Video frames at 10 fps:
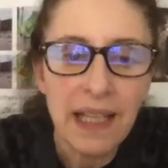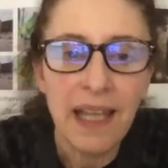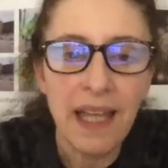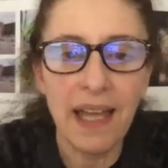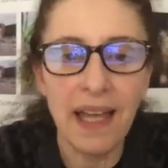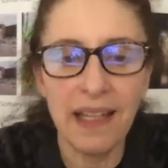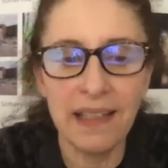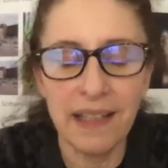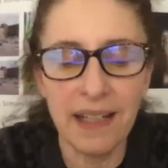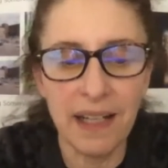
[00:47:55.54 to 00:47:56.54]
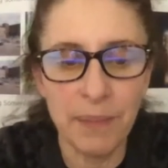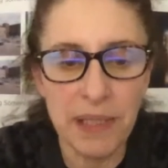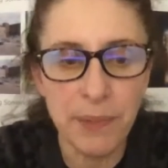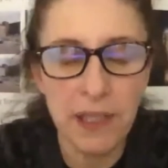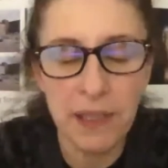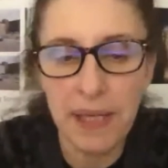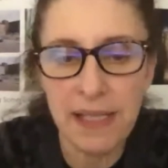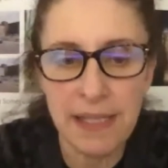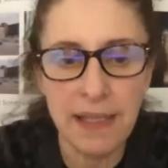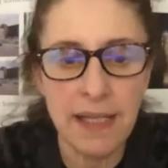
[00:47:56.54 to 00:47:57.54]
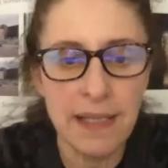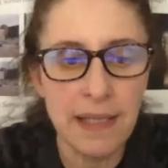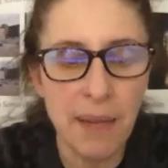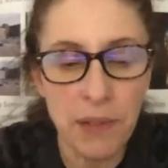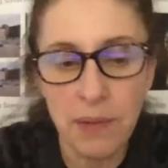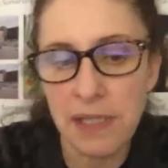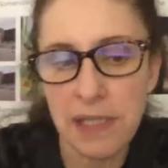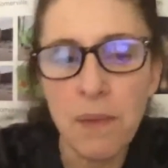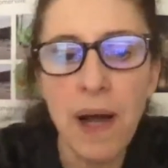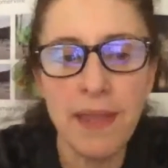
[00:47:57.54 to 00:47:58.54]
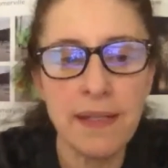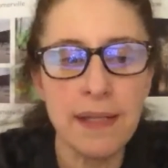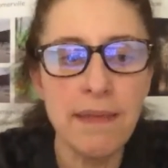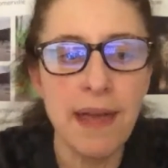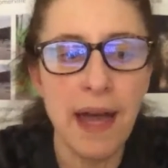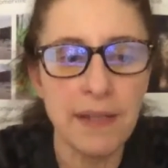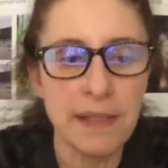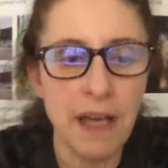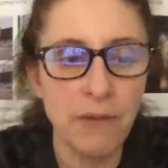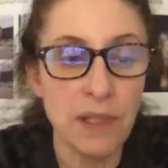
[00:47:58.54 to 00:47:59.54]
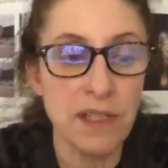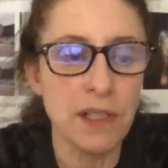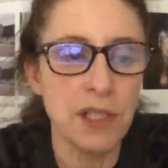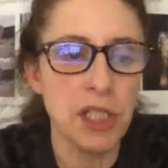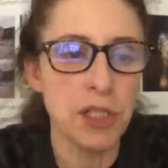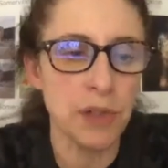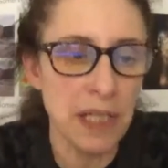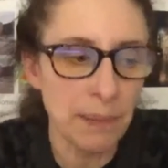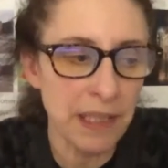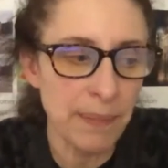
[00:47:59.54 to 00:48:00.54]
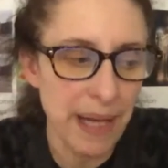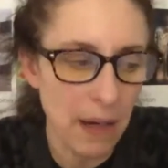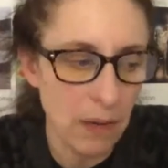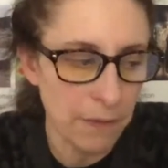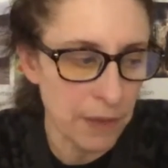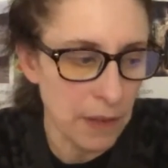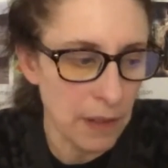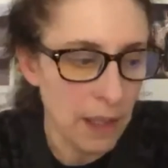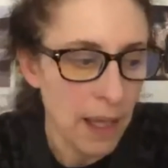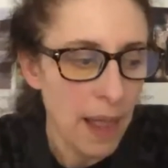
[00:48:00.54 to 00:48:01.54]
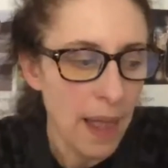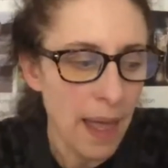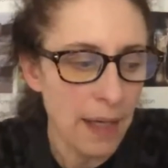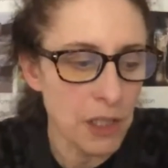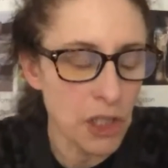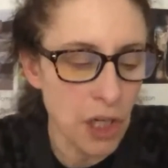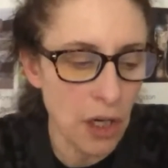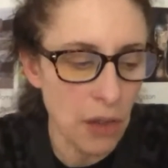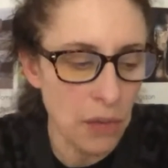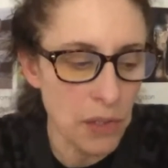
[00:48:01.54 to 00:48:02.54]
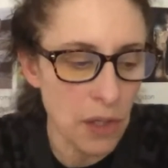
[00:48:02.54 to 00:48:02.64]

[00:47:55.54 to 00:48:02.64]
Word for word: and um, it's pretty amazing they did that. But you could see why they did that. The software is extremely powerful and it shows